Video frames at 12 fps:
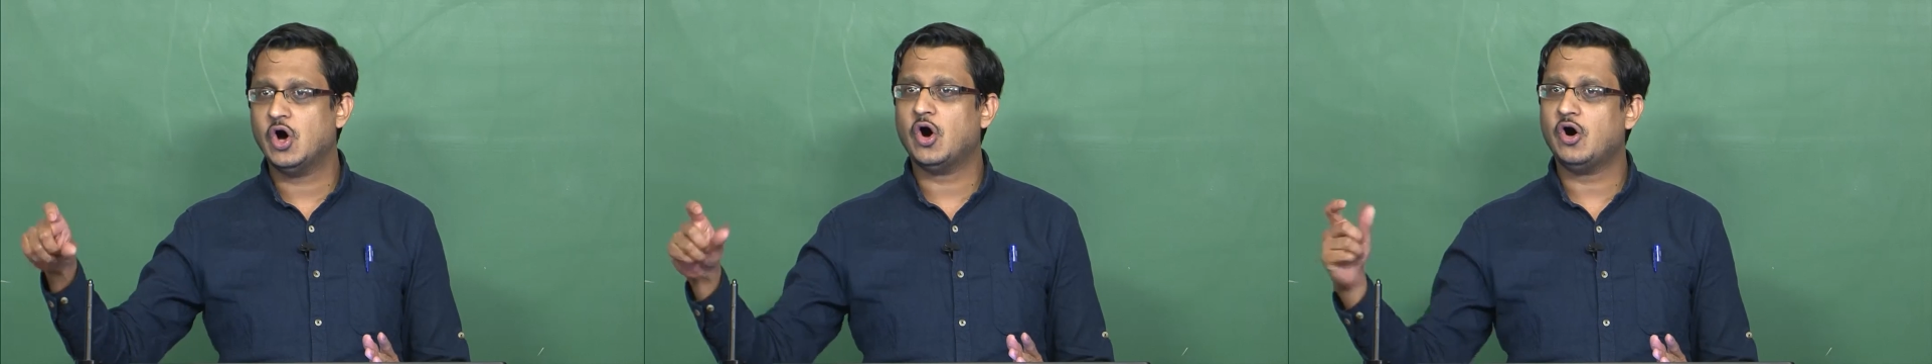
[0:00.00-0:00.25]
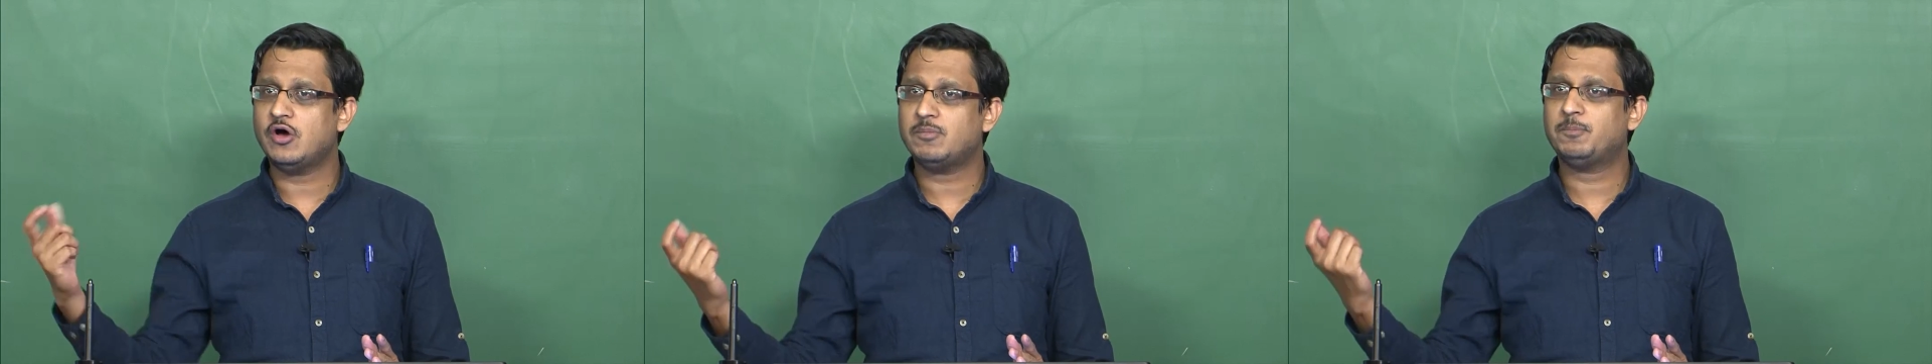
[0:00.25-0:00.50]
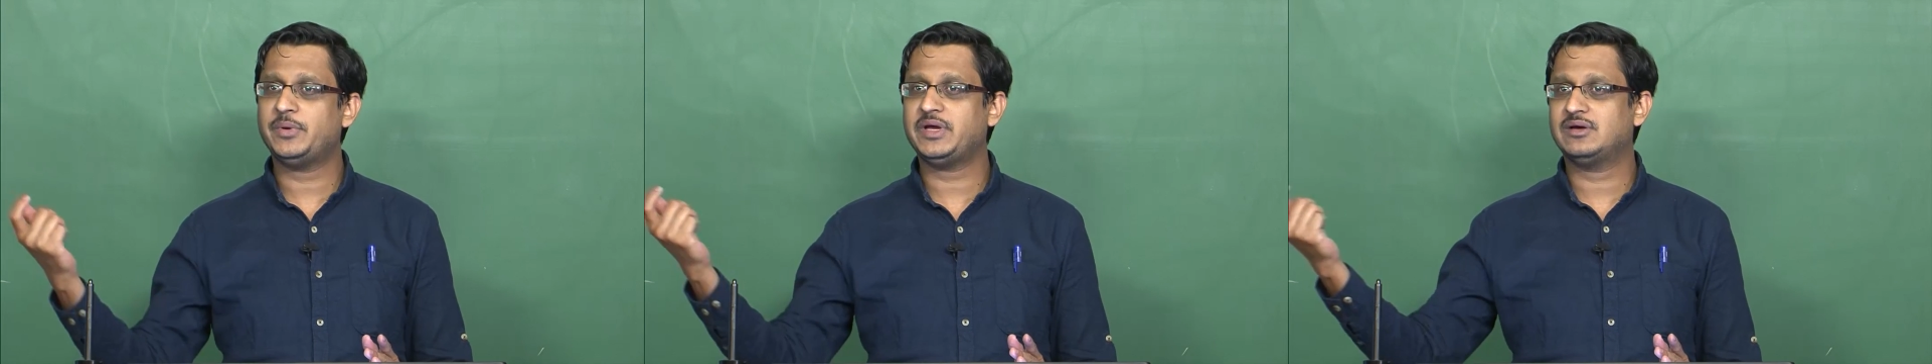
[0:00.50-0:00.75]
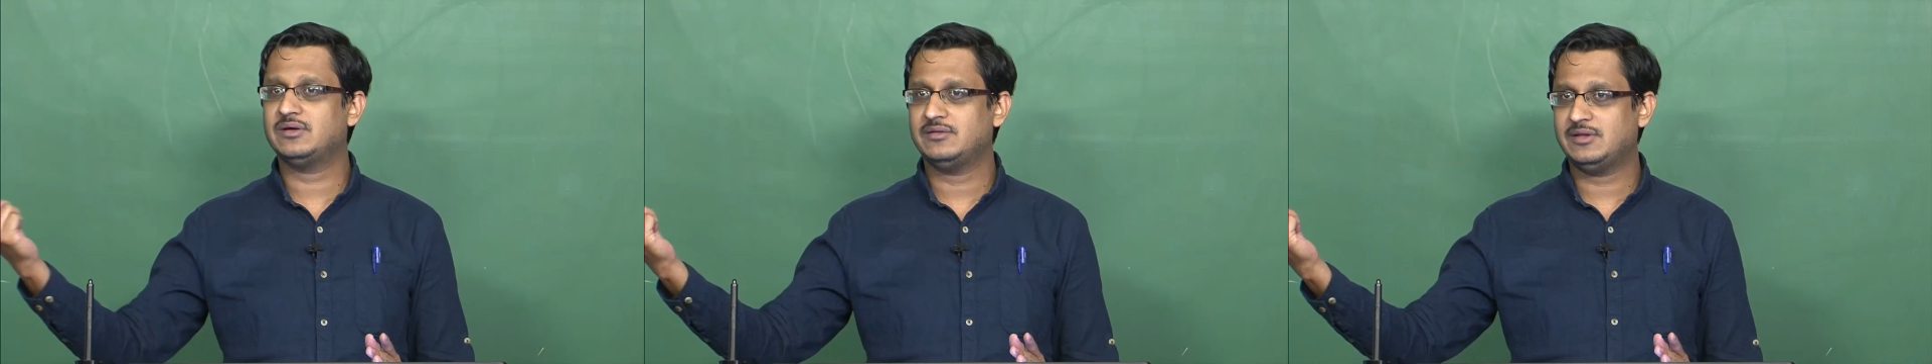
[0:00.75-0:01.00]
or
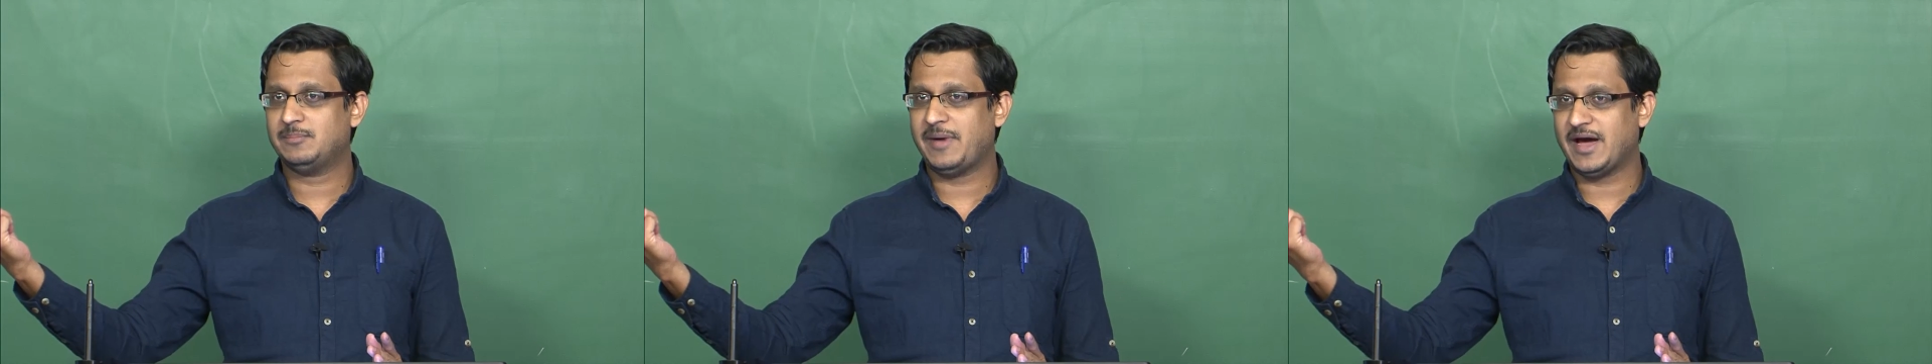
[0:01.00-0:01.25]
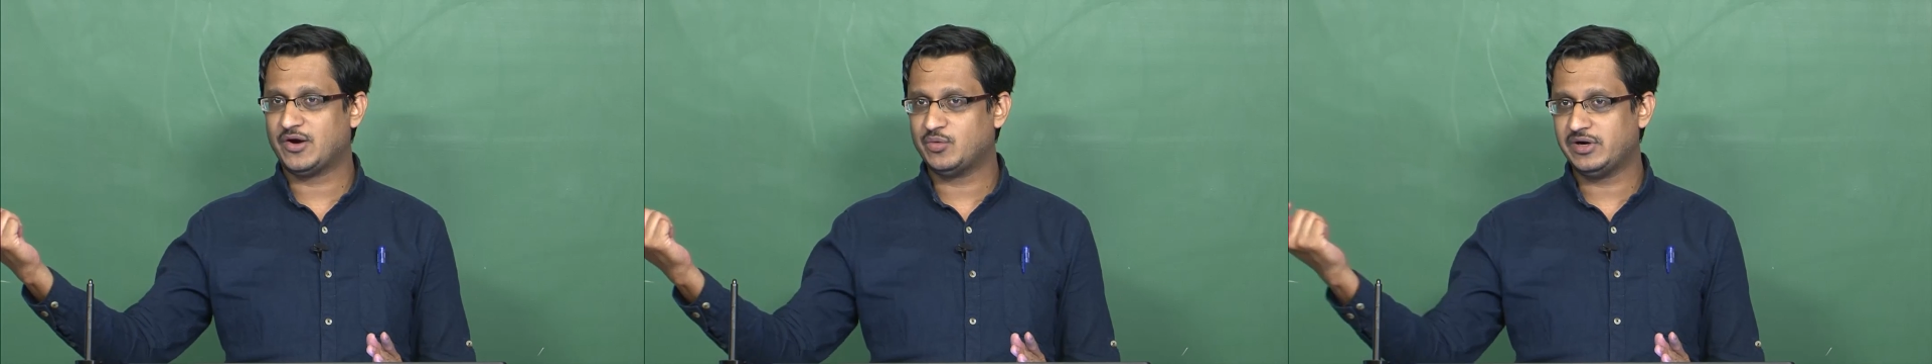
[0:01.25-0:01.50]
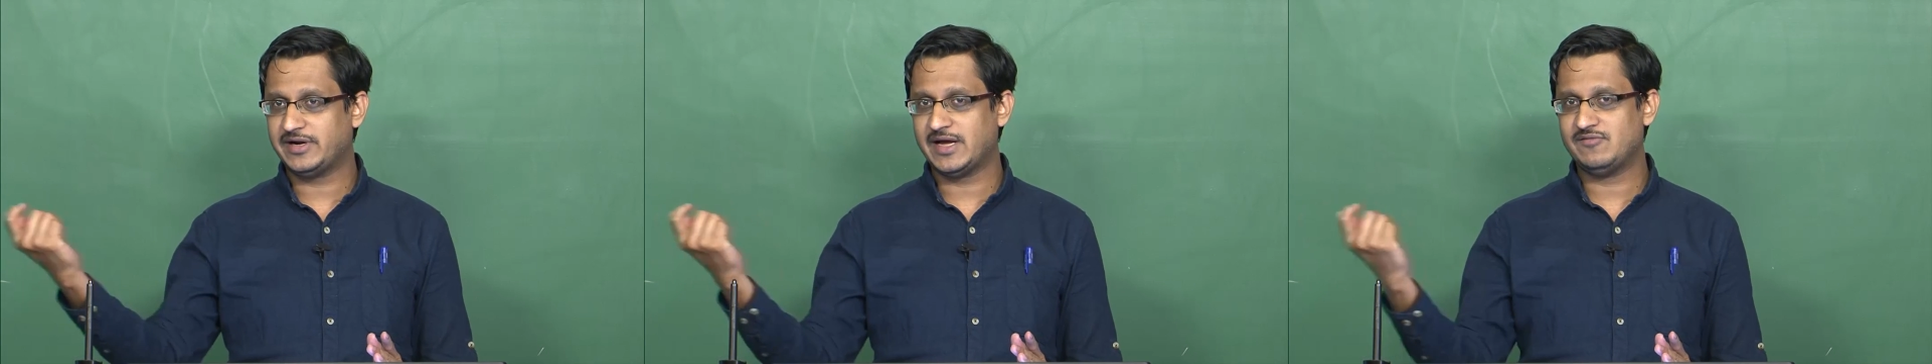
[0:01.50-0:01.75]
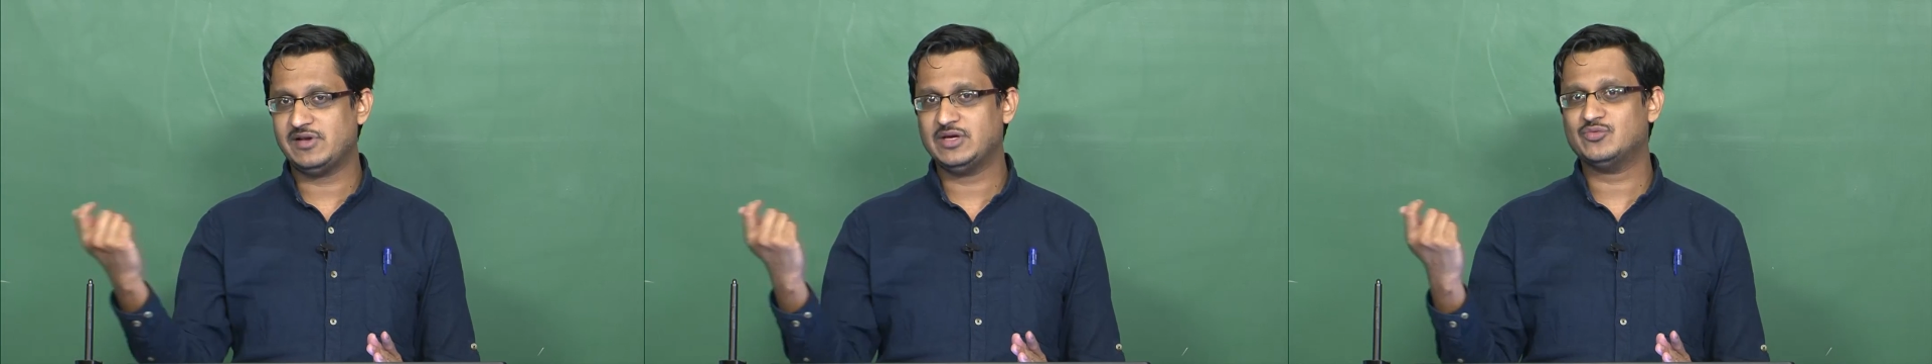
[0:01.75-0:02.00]
pick the backward
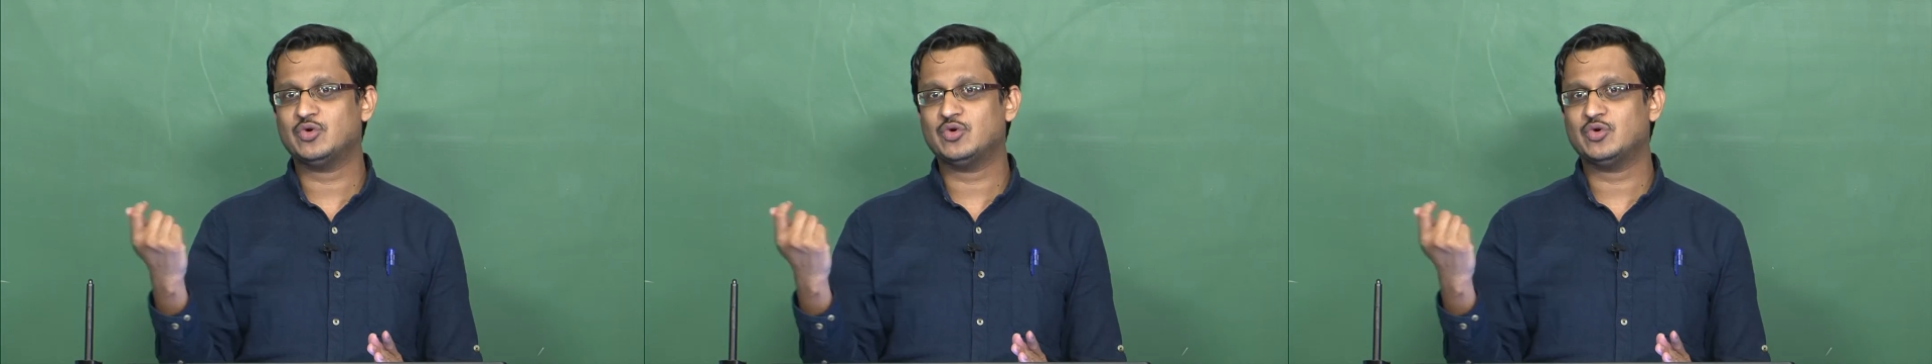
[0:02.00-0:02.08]
travelling